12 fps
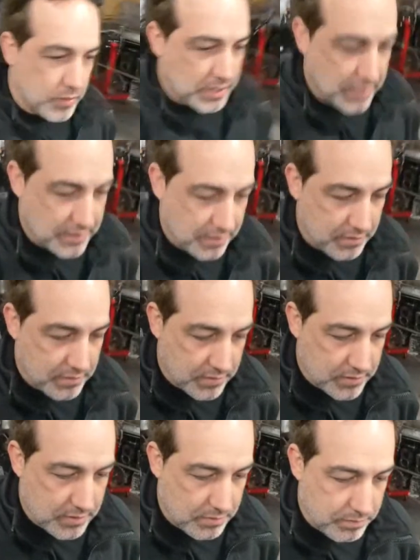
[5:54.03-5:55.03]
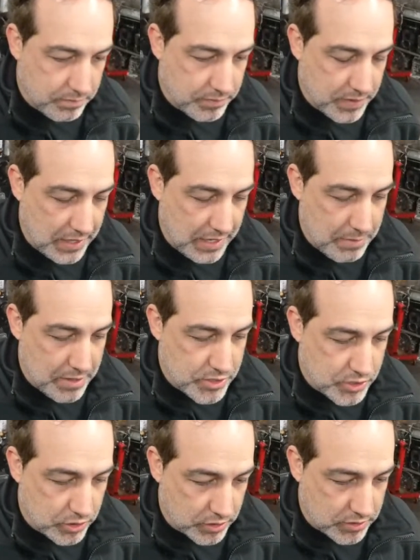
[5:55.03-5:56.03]
it? Like the image
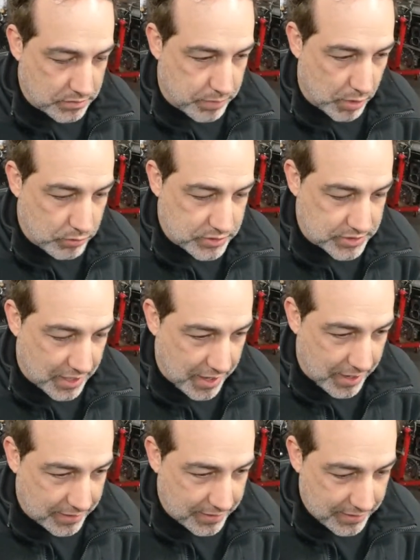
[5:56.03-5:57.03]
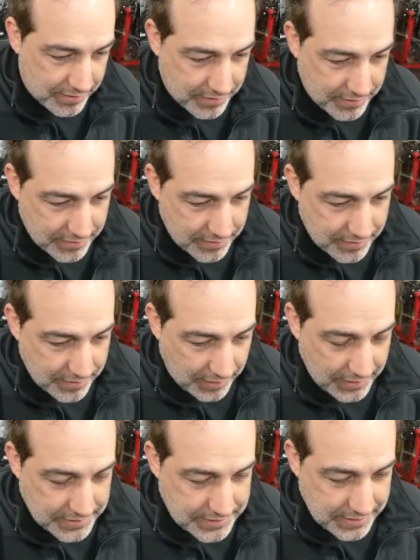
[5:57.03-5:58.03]
looked bone stock. I
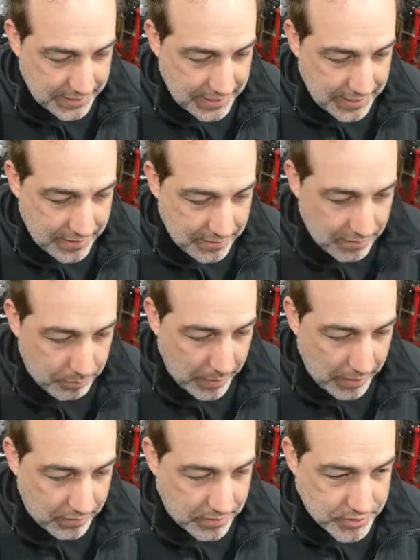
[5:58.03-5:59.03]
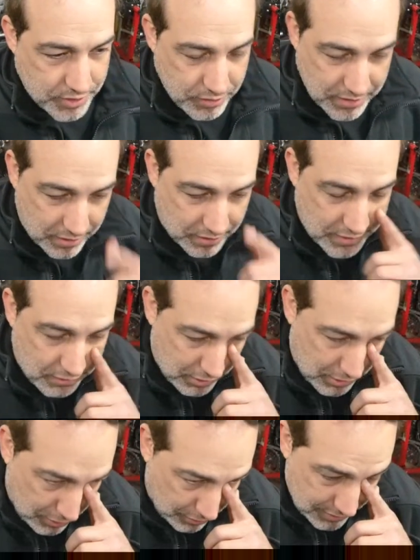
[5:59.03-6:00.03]
didn't see any apparent tuning on there at
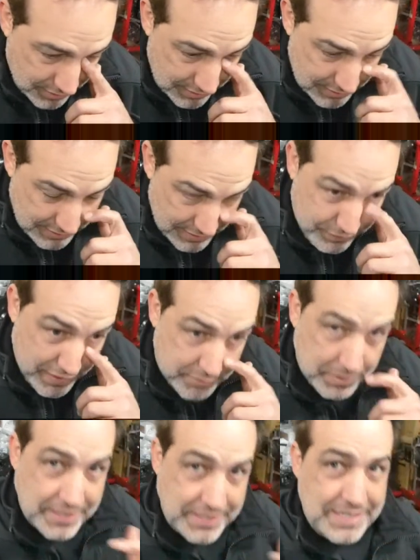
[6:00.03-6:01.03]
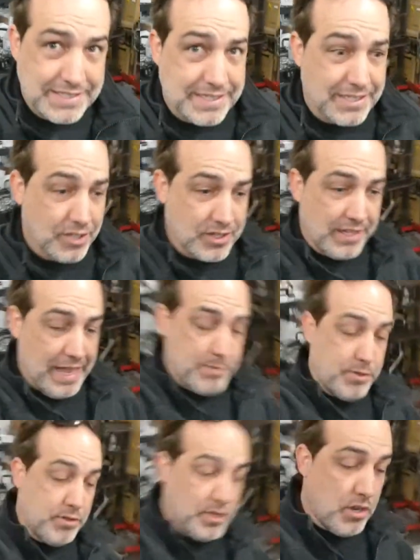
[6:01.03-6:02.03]
all. In fact, what I did see looked like
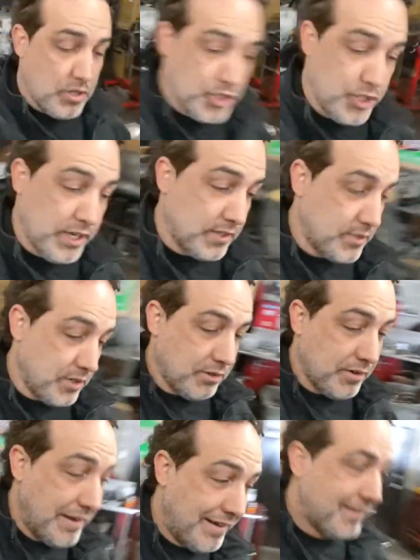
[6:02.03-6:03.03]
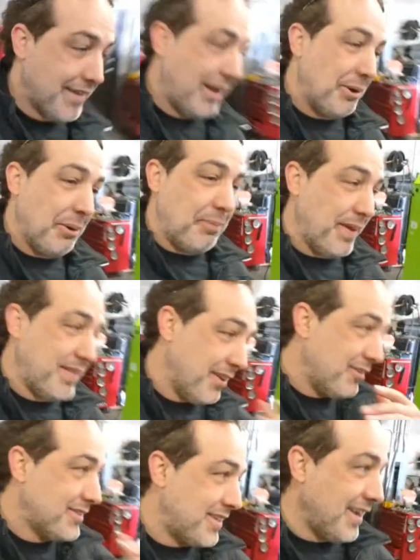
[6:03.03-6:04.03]
absolute dog shit. So I hope that
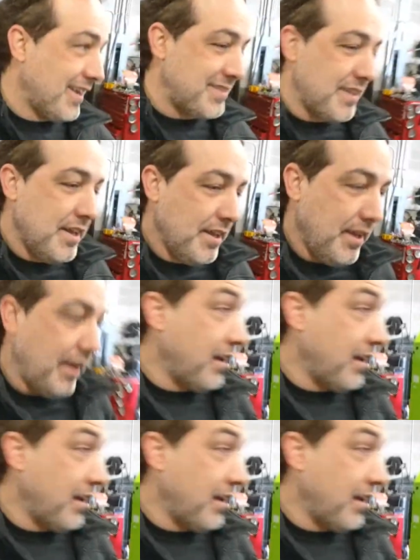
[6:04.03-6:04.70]
those guys at